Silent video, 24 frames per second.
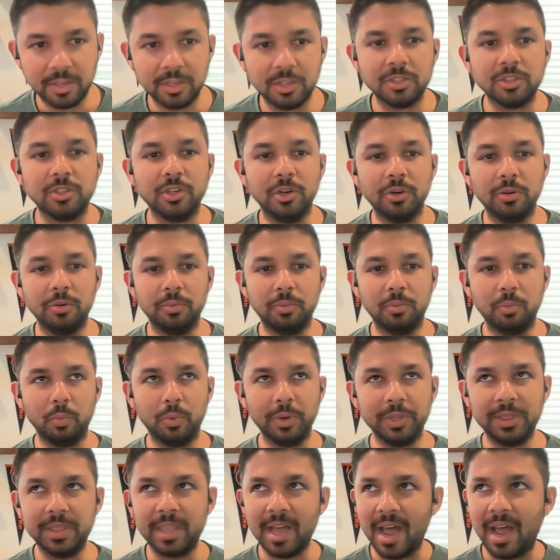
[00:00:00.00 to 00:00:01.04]
So
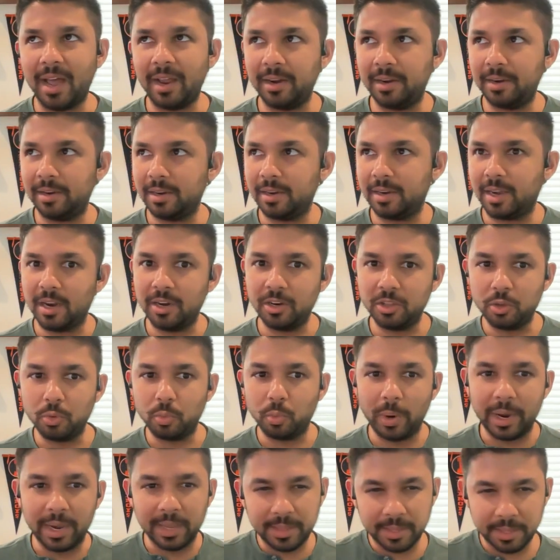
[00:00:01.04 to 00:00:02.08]
with that, kind of the
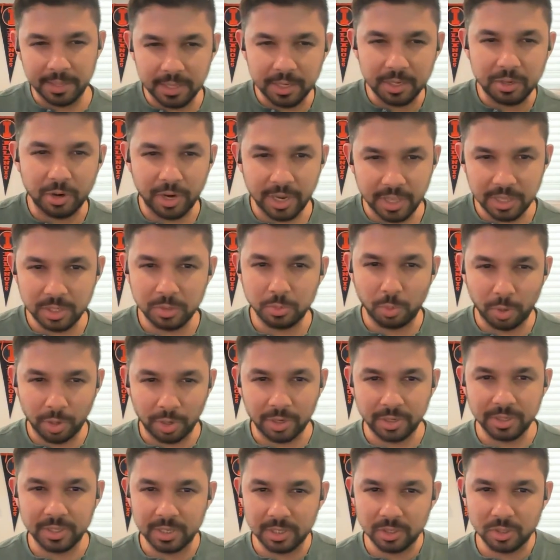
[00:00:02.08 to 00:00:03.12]
way that they train these
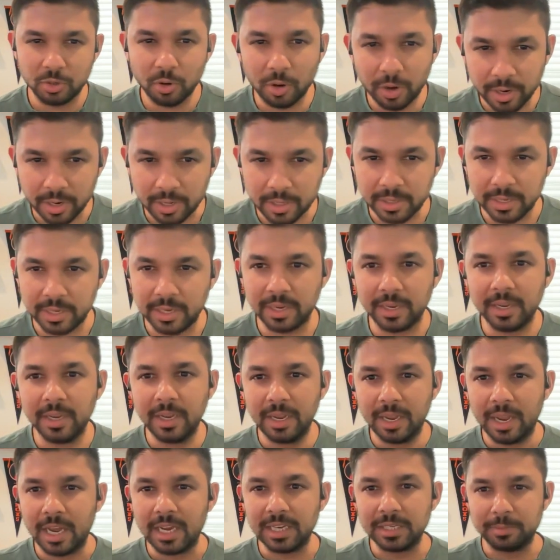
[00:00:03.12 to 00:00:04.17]
workers historically
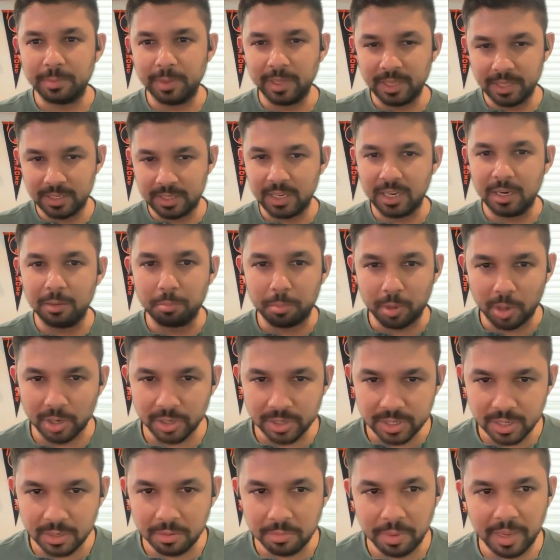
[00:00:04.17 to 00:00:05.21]
has been this
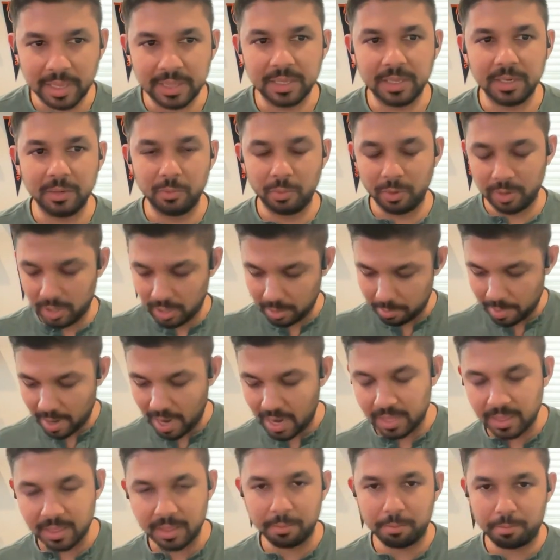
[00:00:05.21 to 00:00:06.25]
in-person method where they
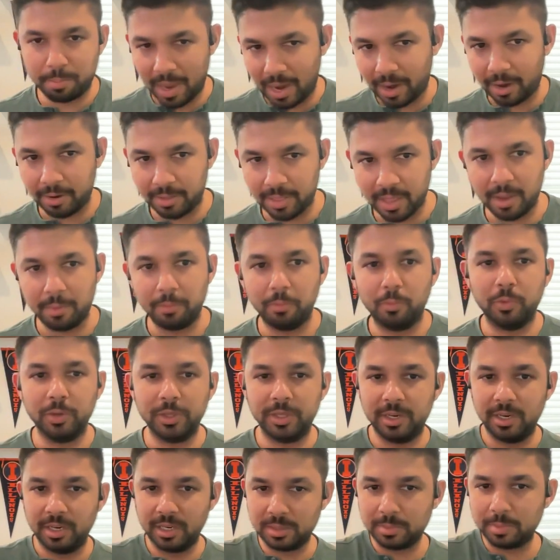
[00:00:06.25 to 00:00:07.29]
pain, pair them with
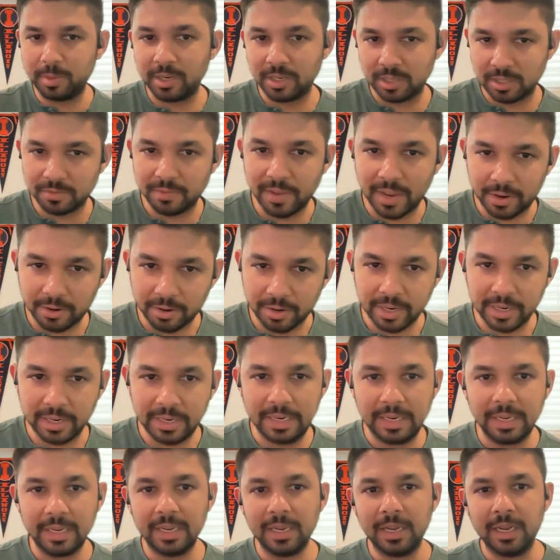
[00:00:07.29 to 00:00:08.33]
an experienced veteran,
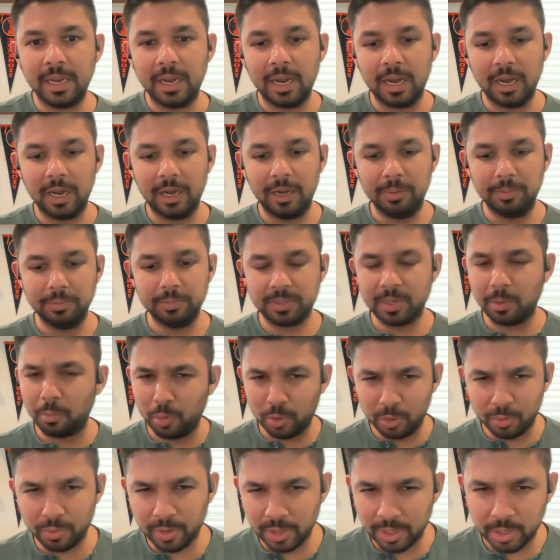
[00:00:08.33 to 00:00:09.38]
um, someone
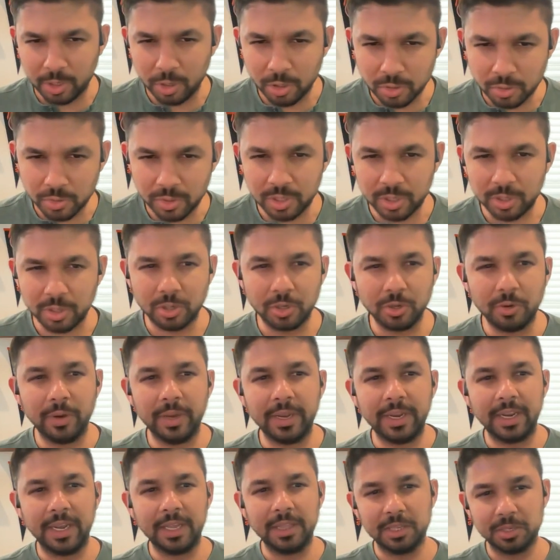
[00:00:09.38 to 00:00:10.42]
who really knows what they're
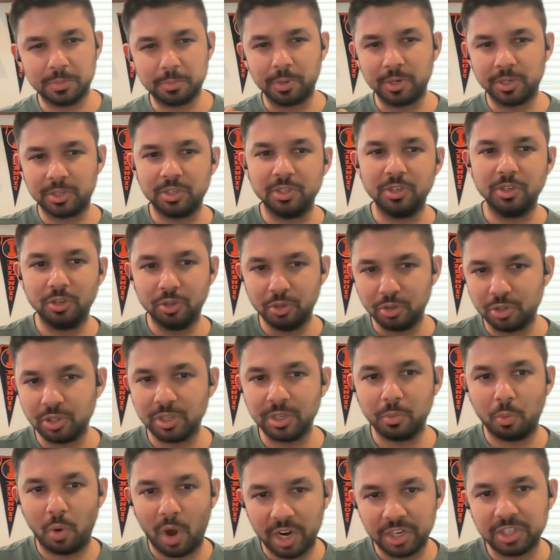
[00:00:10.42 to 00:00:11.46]
doing, and this person usually
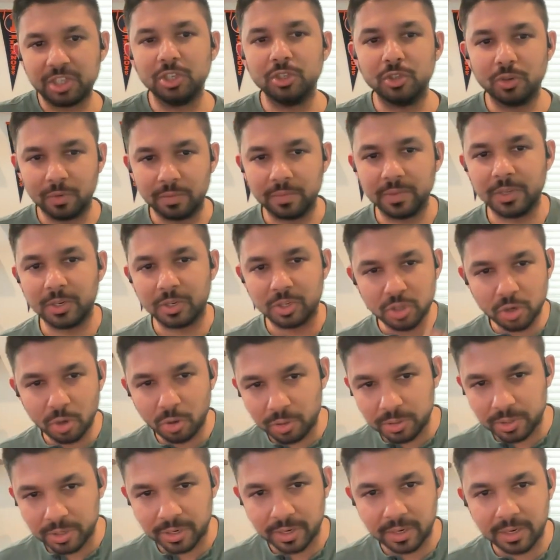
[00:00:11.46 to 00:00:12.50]
watches over their
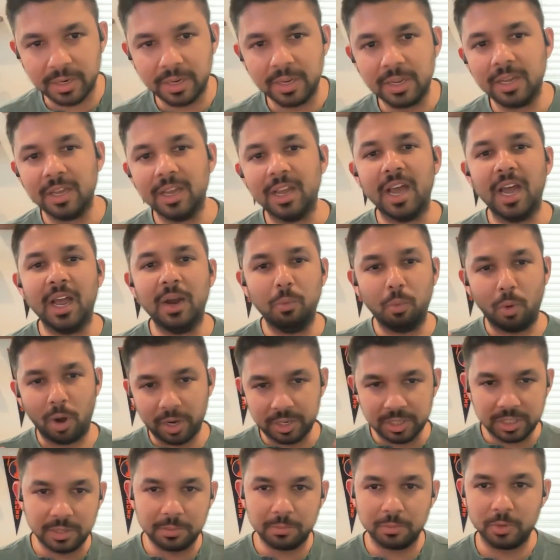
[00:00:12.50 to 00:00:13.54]
shoulder and walks
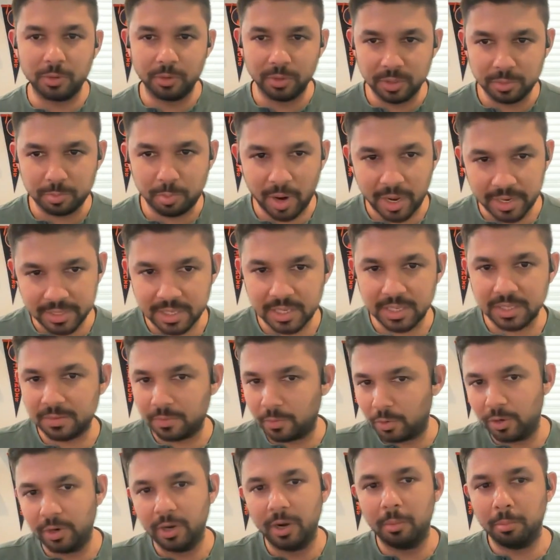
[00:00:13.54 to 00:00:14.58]
them through this process for
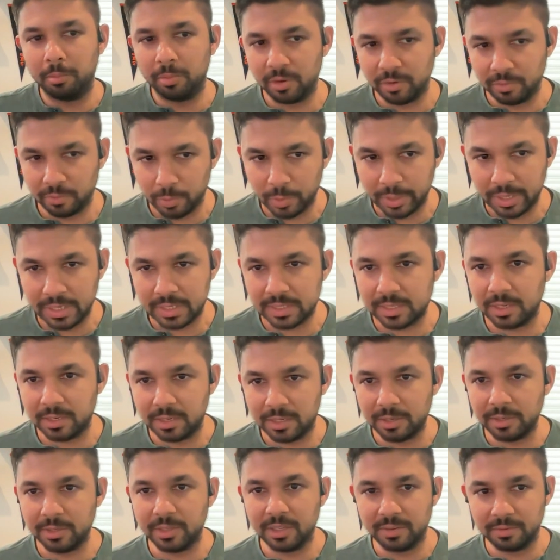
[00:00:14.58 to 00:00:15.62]
a number of weeks
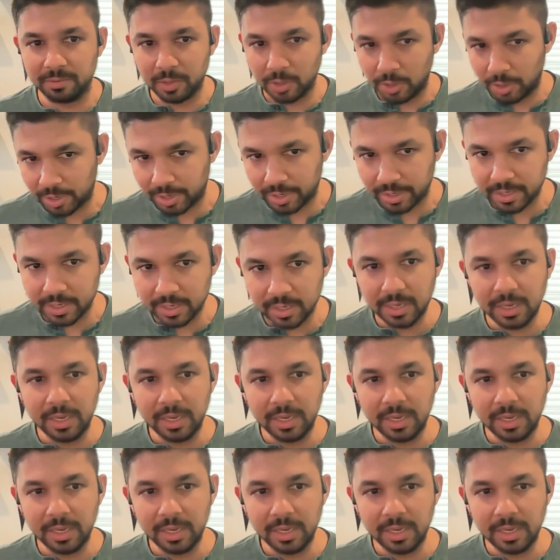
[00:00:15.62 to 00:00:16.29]
until they've learned.